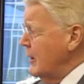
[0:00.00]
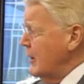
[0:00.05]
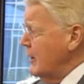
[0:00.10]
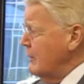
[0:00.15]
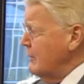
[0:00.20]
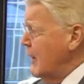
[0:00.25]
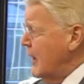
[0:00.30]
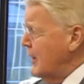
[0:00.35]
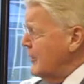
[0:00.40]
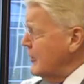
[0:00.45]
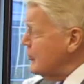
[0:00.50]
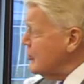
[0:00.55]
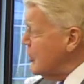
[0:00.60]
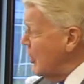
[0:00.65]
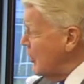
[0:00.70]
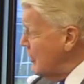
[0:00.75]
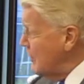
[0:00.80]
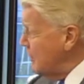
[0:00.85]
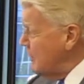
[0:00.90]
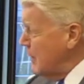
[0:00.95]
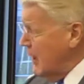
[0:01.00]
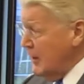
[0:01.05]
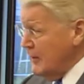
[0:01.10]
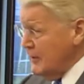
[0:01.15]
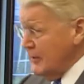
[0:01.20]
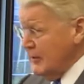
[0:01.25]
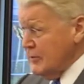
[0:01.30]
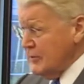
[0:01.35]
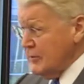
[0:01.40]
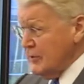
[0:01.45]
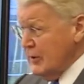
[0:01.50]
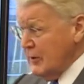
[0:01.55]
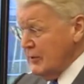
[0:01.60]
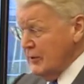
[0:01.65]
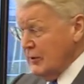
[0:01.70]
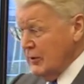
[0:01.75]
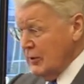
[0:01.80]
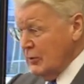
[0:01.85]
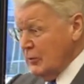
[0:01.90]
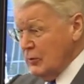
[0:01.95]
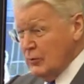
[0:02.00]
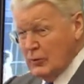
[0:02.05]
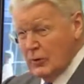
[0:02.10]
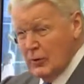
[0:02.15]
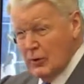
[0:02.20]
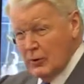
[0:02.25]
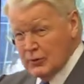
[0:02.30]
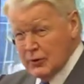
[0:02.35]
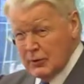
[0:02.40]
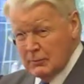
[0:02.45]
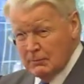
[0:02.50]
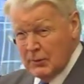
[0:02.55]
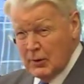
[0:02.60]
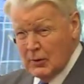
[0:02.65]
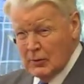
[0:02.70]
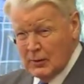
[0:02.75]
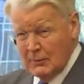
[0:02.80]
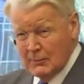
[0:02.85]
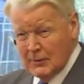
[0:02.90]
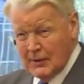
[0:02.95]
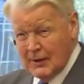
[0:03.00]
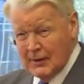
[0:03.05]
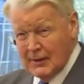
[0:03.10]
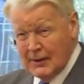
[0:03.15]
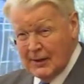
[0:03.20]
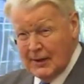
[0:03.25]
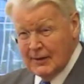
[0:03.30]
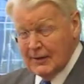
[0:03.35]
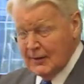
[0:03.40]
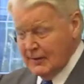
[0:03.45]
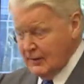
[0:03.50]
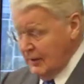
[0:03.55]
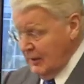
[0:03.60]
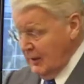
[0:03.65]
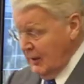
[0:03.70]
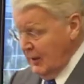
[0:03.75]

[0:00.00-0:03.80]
various other partners that the Global Ocean Program can gather,